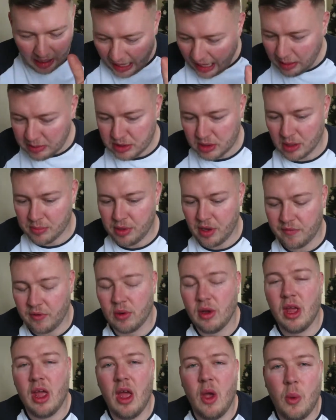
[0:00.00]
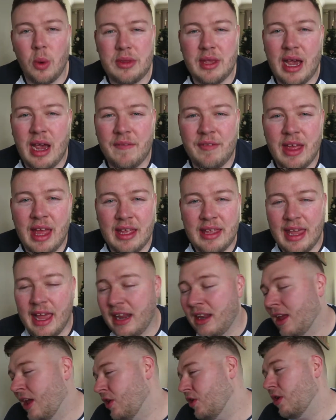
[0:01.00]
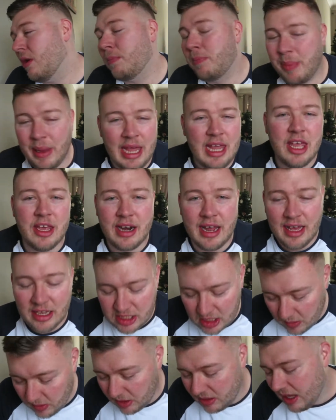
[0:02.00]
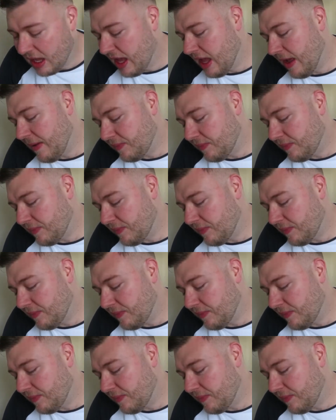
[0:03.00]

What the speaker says: Absolutely beautiful. Would I have that again? You bet your ass I would.